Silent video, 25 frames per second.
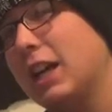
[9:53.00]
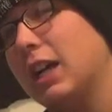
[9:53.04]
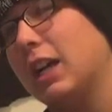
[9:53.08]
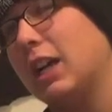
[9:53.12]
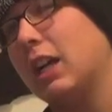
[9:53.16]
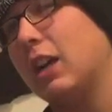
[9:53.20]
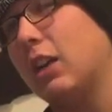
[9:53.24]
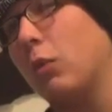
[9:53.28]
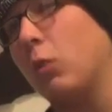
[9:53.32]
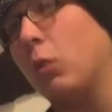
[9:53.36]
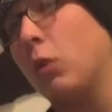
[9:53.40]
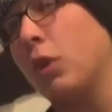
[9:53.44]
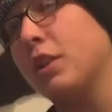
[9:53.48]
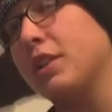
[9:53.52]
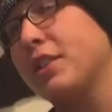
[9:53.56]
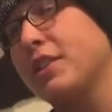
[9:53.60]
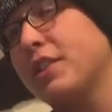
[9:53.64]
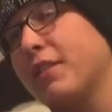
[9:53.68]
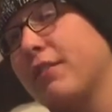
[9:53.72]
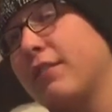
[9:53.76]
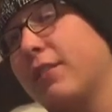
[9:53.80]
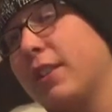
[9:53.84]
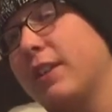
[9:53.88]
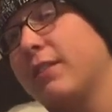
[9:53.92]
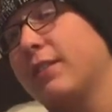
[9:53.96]
What is
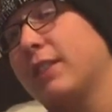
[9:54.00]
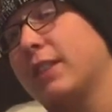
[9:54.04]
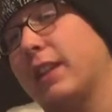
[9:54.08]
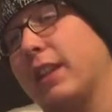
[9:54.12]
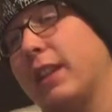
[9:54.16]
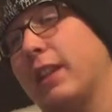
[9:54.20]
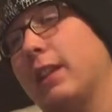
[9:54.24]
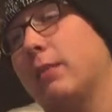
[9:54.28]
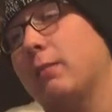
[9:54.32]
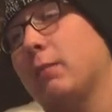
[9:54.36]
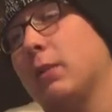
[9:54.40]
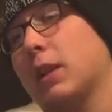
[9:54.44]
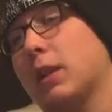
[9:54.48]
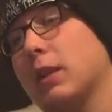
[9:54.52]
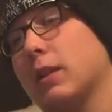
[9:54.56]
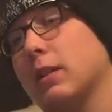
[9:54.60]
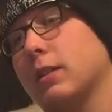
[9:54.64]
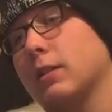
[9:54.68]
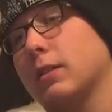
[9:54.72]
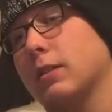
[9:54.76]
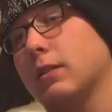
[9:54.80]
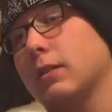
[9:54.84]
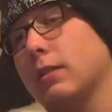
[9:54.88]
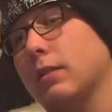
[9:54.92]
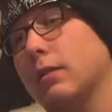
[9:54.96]
your favorite game
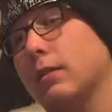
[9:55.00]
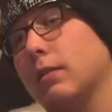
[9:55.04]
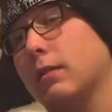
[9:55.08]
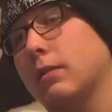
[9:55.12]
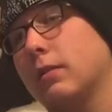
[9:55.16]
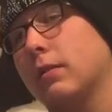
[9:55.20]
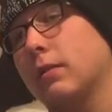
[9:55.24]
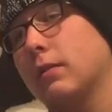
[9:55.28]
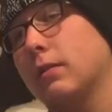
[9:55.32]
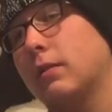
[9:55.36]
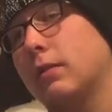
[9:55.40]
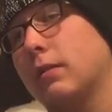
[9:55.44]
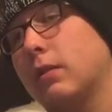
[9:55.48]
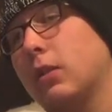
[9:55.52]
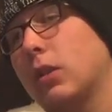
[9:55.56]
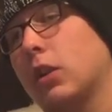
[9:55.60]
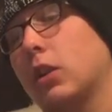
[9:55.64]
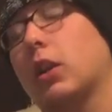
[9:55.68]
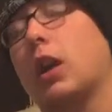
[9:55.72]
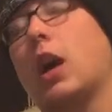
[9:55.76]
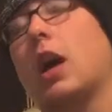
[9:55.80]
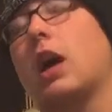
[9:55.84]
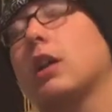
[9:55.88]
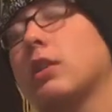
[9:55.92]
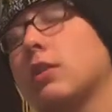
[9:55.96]
console? Or
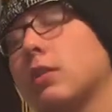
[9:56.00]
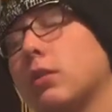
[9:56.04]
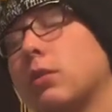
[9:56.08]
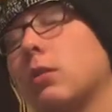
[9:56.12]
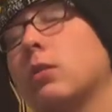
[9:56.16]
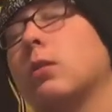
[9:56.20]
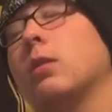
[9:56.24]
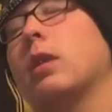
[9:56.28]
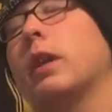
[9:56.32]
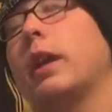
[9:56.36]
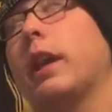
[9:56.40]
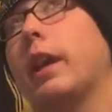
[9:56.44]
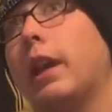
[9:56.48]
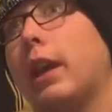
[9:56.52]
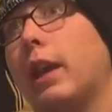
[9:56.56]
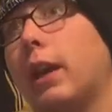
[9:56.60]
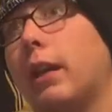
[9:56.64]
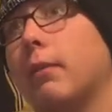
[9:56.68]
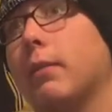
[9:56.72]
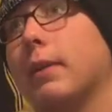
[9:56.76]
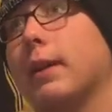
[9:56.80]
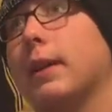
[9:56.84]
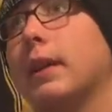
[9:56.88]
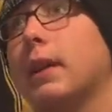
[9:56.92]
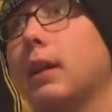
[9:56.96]
console
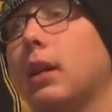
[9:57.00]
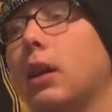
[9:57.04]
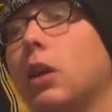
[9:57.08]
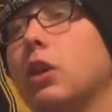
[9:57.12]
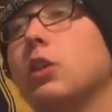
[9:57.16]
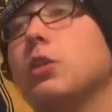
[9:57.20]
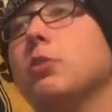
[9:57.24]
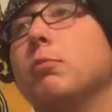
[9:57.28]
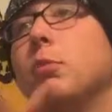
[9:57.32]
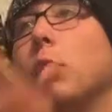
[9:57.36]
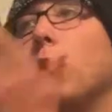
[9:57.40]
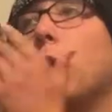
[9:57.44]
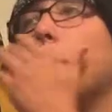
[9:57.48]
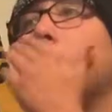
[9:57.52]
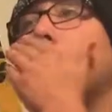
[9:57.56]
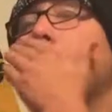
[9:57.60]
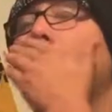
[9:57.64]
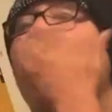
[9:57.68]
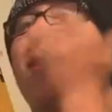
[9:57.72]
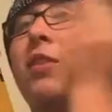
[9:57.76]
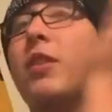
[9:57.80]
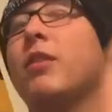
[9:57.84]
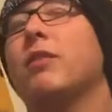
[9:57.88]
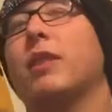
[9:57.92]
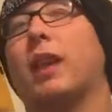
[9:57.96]
game? I'll do both. My
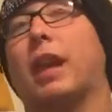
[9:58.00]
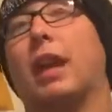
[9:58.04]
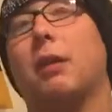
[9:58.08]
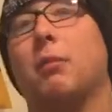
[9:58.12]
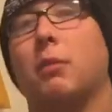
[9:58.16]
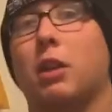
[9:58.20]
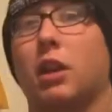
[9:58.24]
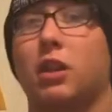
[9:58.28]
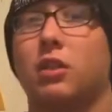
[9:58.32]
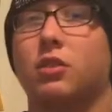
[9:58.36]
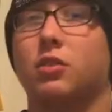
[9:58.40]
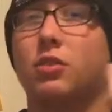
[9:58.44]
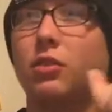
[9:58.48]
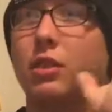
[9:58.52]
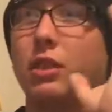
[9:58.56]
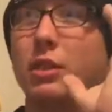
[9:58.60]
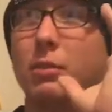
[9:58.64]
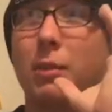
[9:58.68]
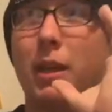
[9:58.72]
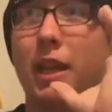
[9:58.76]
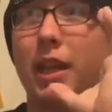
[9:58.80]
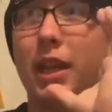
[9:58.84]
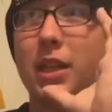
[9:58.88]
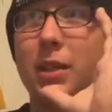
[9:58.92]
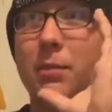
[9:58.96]
favorite game console is
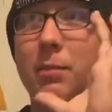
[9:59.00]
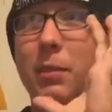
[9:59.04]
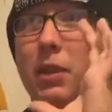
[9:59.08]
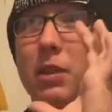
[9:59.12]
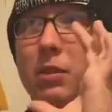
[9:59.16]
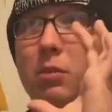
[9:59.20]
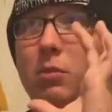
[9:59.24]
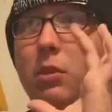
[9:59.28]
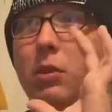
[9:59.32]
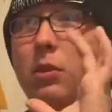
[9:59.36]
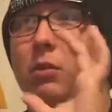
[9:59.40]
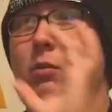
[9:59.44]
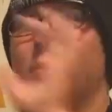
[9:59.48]
my Xbox One,